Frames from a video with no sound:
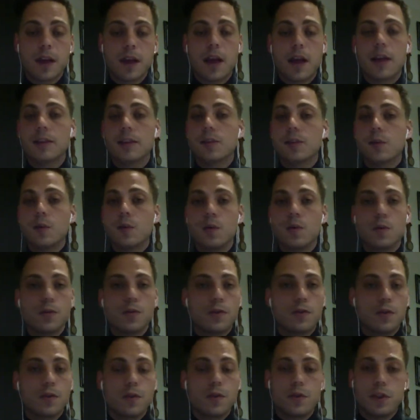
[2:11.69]
It's all
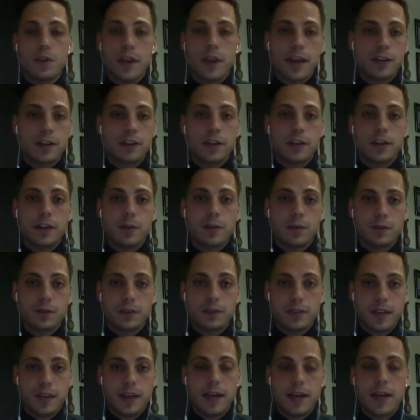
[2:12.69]
the lectures that you will
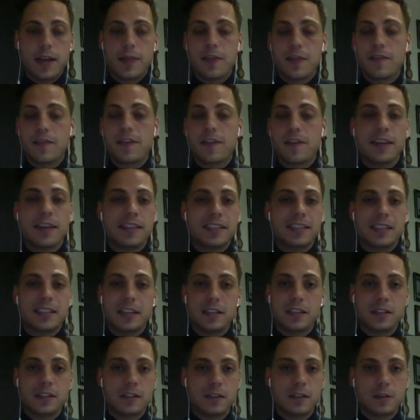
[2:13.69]
see, and they're fantastic
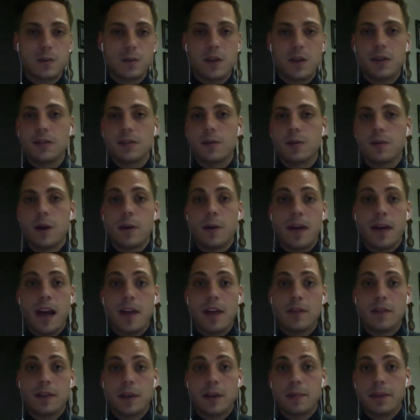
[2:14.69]
lectures as well as why we
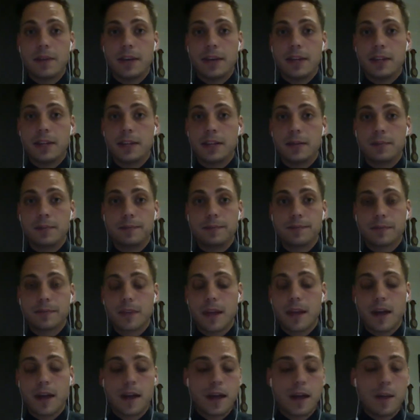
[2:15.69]
haven't updated them,
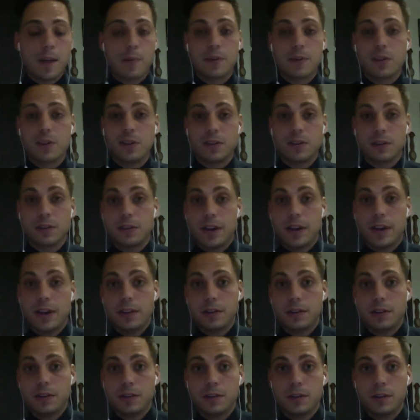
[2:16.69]
and Madonna's
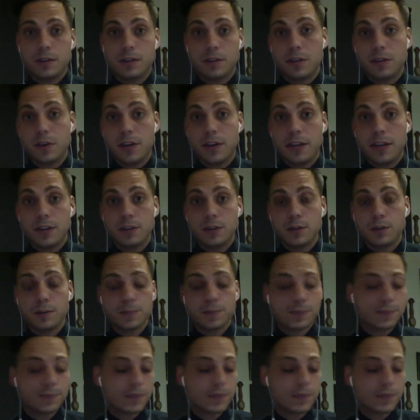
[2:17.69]
great, so no need to.